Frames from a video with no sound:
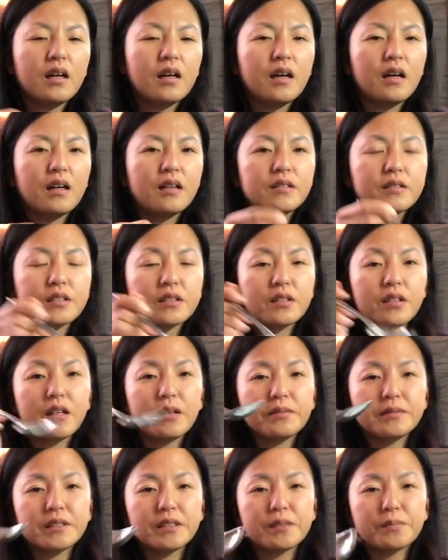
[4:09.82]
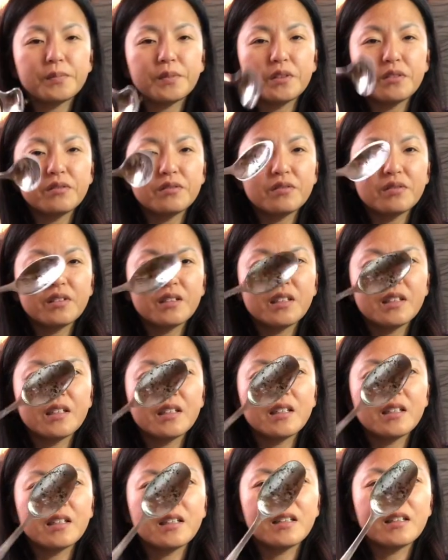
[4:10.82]
I also have a spoon.
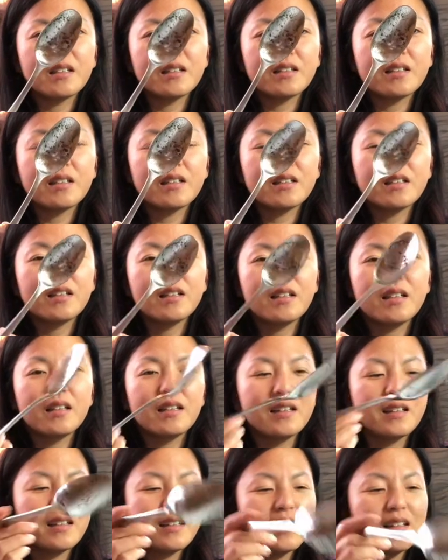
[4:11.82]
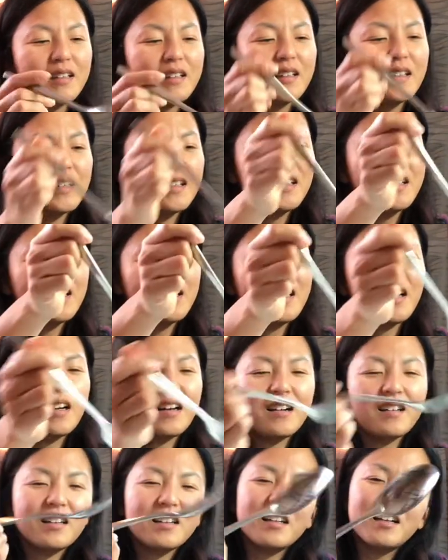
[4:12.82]

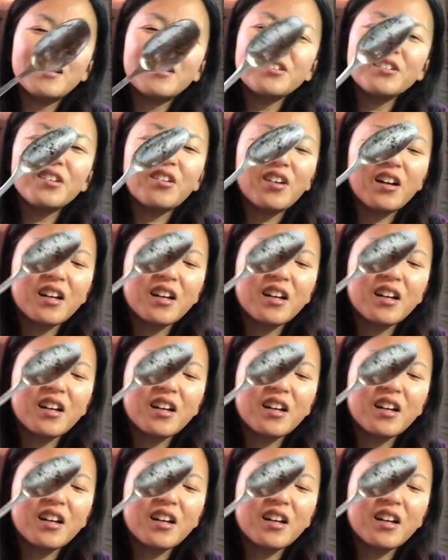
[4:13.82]
I don't know.